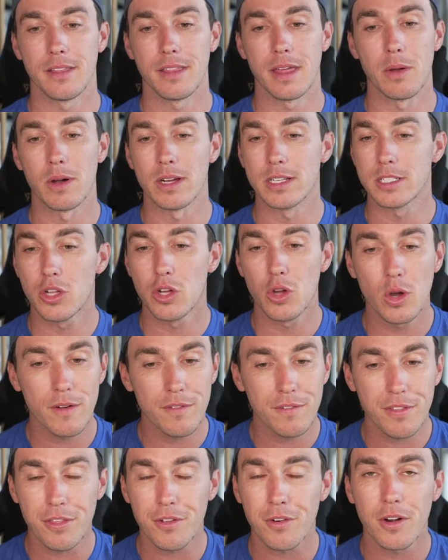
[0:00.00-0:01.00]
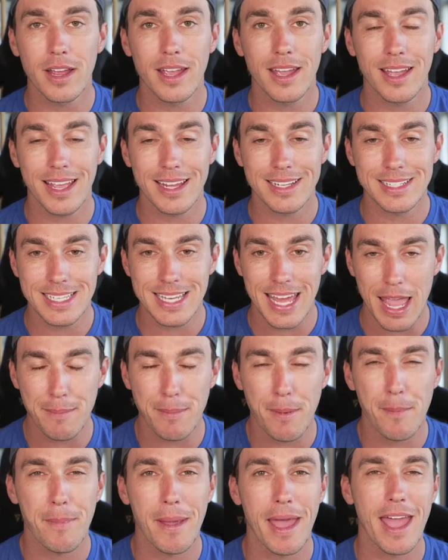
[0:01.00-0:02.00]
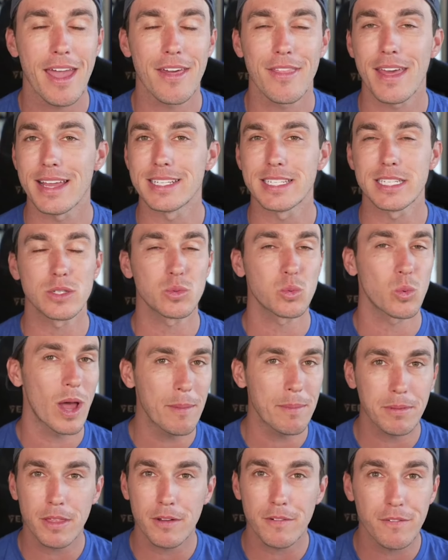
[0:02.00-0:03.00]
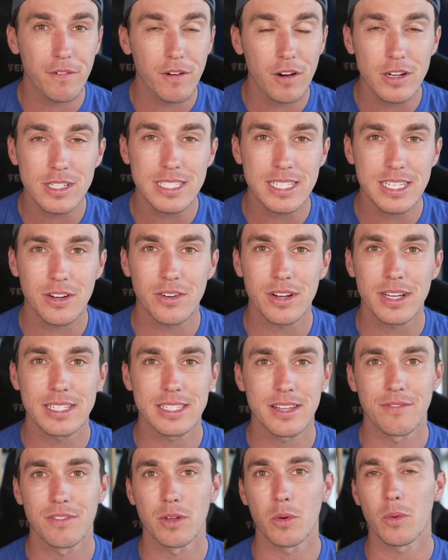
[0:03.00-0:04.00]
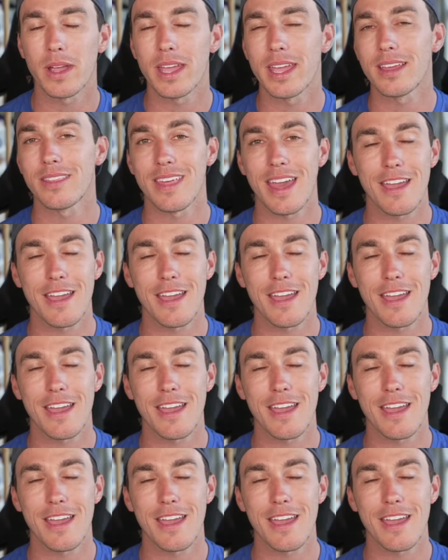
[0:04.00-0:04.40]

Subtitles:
They won 2 of 3 against Tampa Bay. They swept the first series of the week.